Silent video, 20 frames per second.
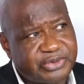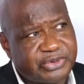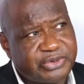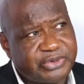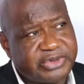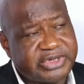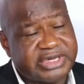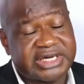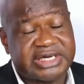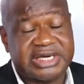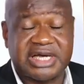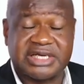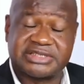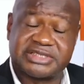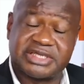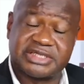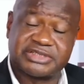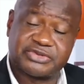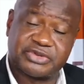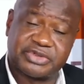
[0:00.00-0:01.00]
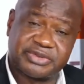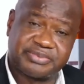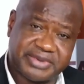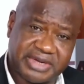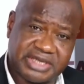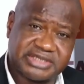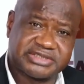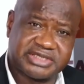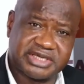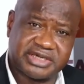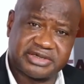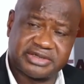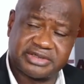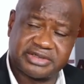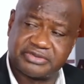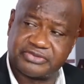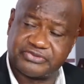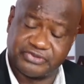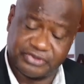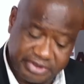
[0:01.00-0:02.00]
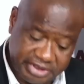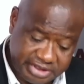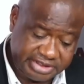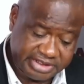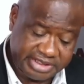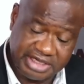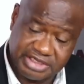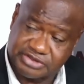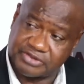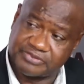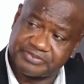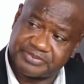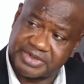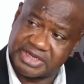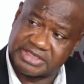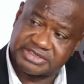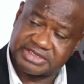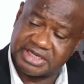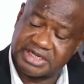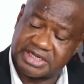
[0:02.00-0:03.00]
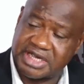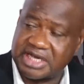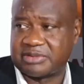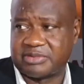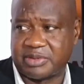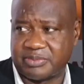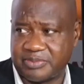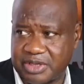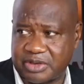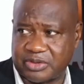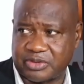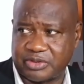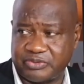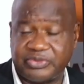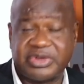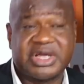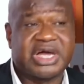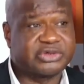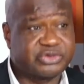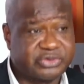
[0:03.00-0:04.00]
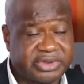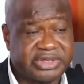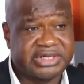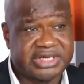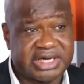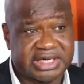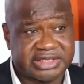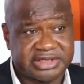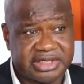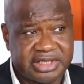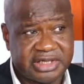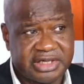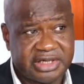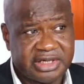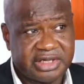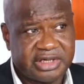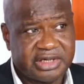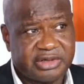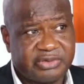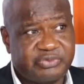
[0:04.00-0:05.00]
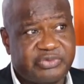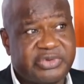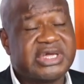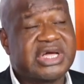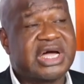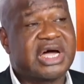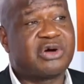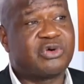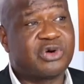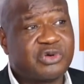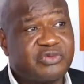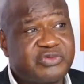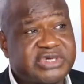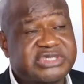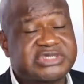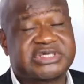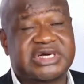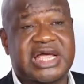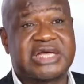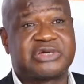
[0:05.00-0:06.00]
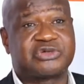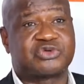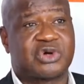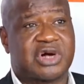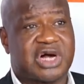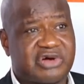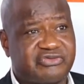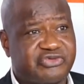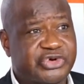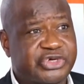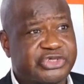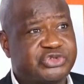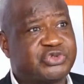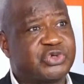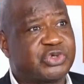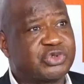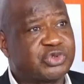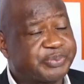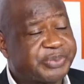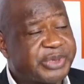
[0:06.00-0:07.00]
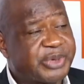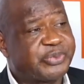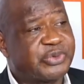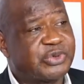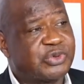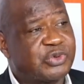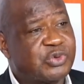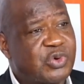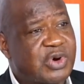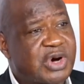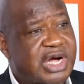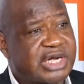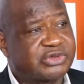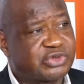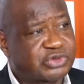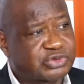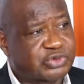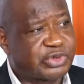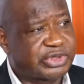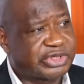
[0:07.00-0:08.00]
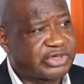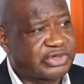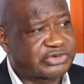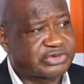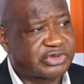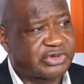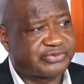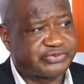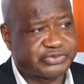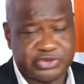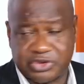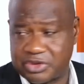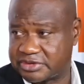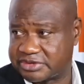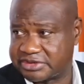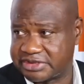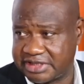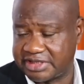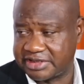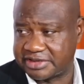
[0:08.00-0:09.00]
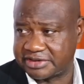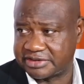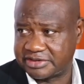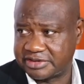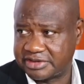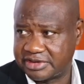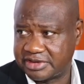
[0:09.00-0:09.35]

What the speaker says: who get access to the president. In the case of President Adama Barrow, we are doing that. We are always trying to avoid people who are notorious of drug dealing.